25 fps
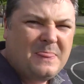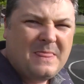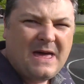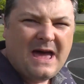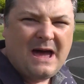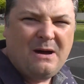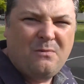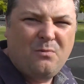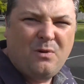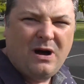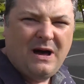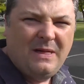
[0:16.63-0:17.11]

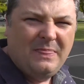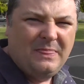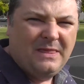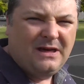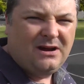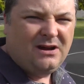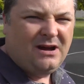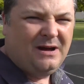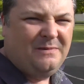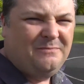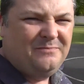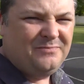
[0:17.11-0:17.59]
and one
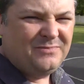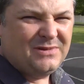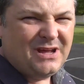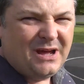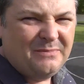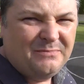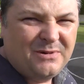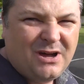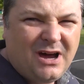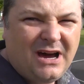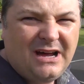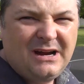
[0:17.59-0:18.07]
that I'm
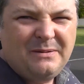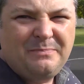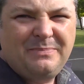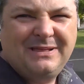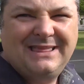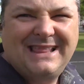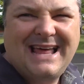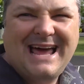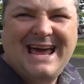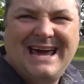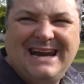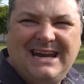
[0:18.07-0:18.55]
kind of
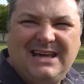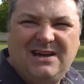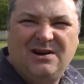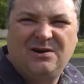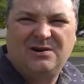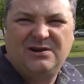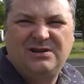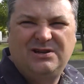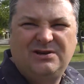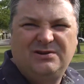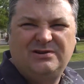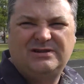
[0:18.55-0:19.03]
planning
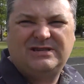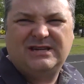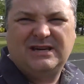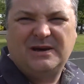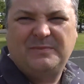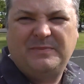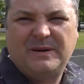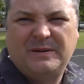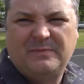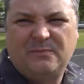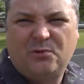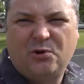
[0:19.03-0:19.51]
on using
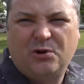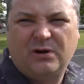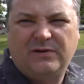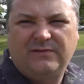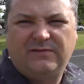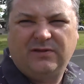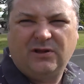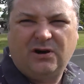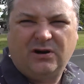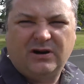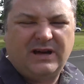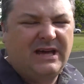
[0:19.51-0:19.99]
a bit more in
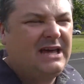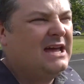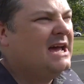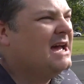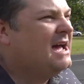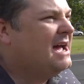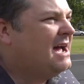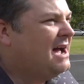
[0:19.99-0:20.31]
vlogging.